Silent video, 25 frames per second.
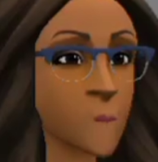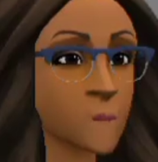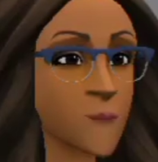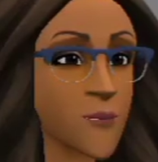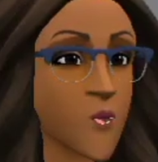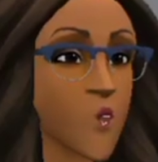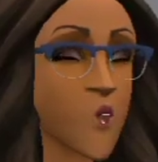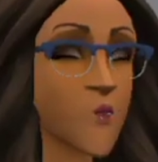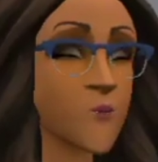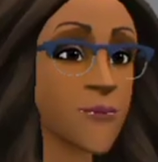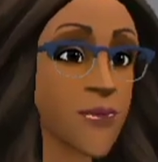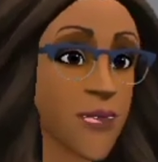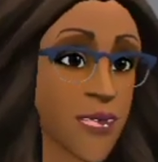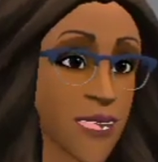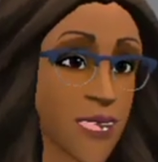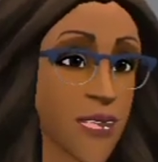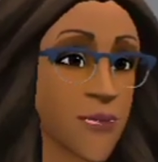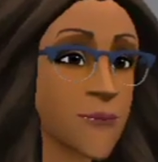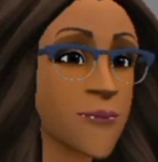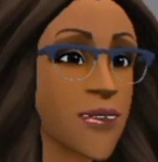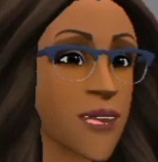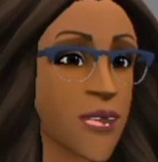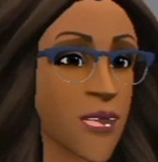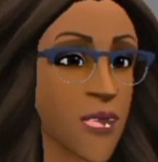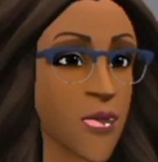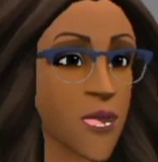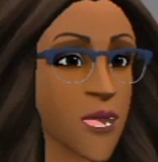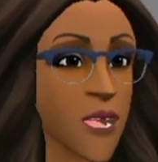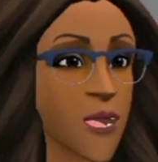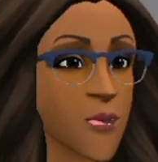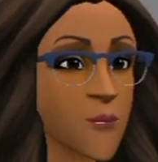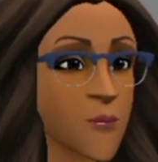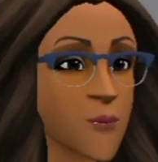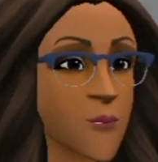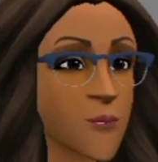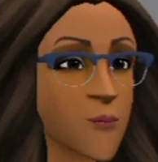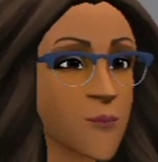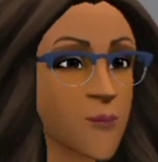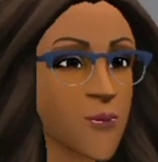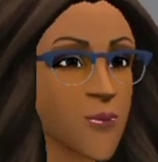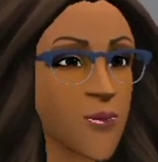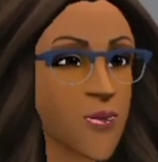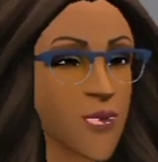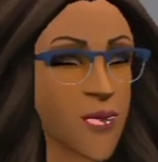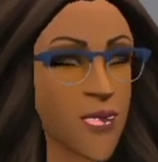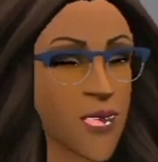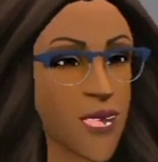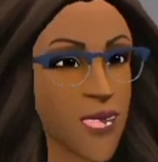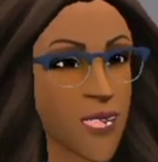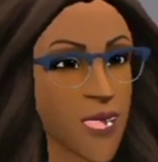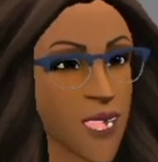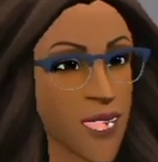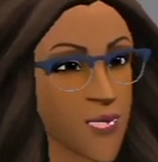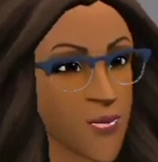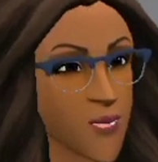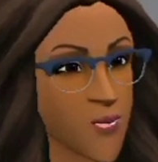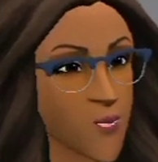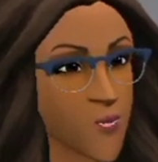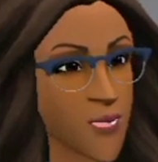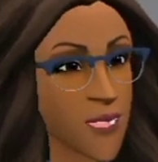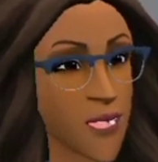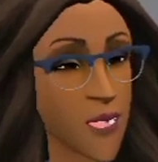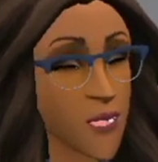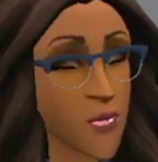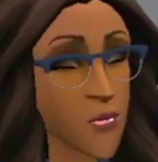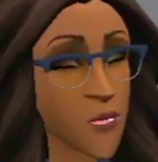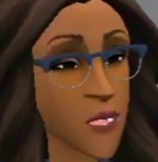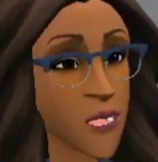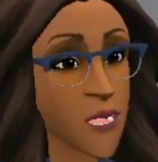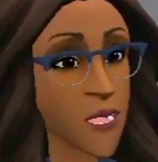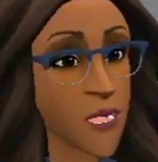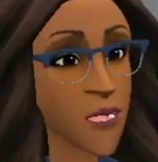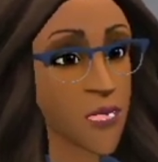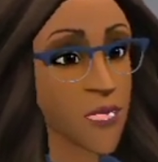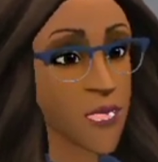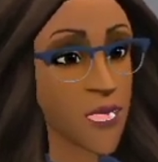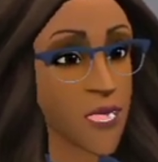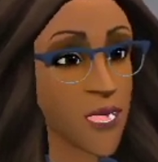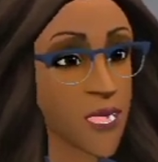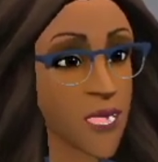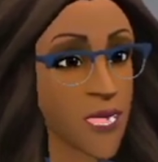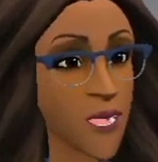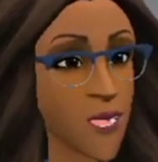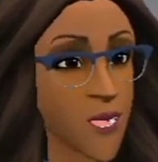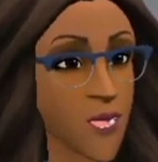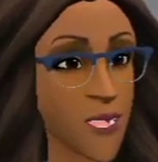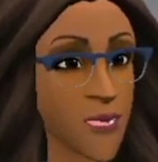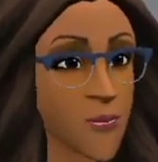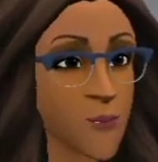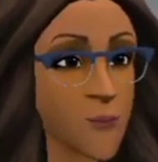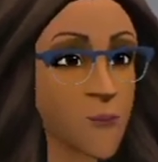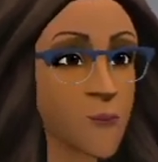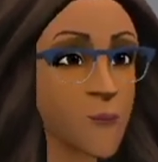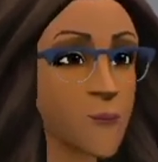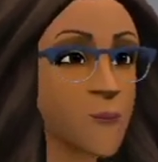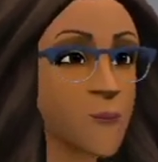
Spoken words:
Call me a hypocrite, I really don't care at this juncture.